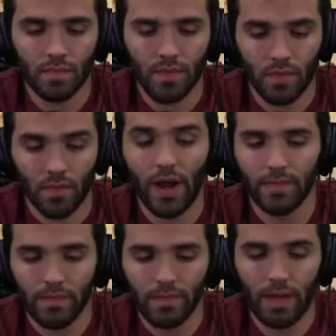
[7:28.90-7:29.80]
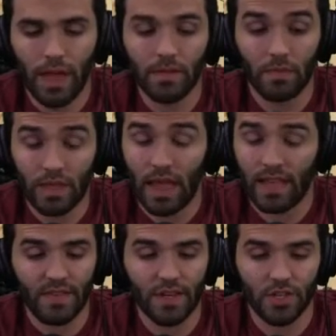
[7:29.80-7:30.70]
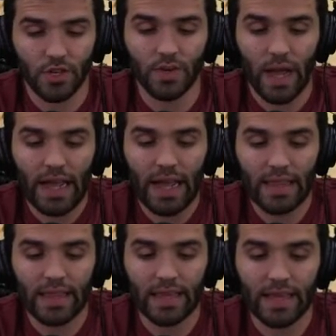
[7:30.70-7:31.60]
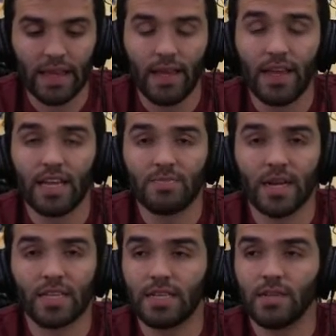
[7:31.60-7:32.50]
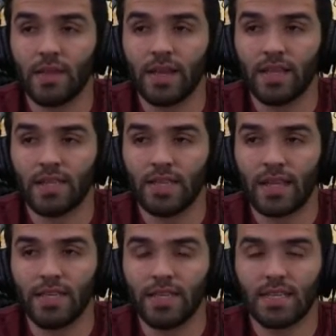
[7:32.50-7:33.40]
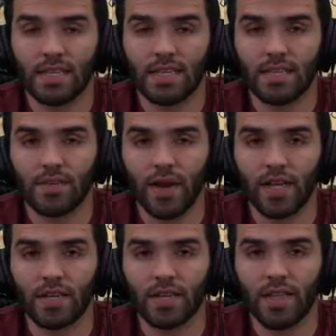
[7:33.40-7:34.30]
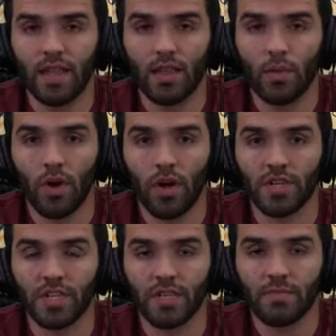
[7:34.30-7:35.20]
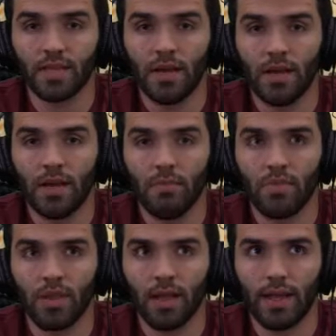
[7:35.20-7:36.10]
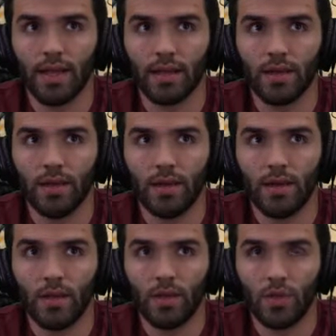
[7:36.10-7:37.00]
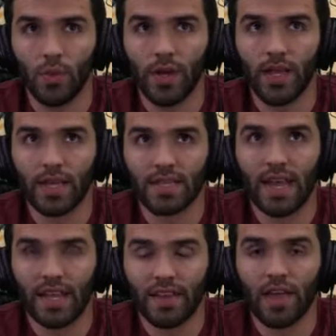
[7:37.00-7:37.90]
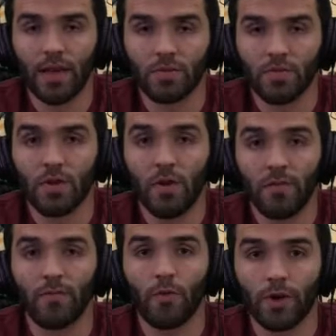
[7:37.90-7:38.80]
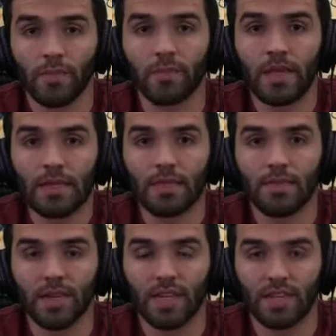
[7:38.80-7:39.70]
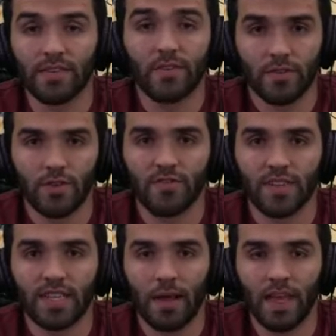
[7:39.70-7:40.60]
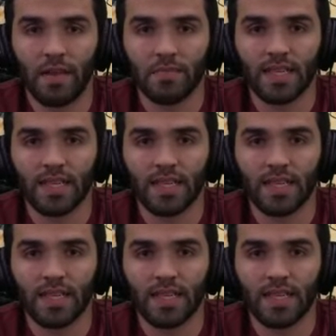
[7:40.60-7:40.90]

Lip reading: Right. That's very true. I think especially like take into consideration that LeBron James played 3 consecutive games with over 40 minutes because of those overtime games,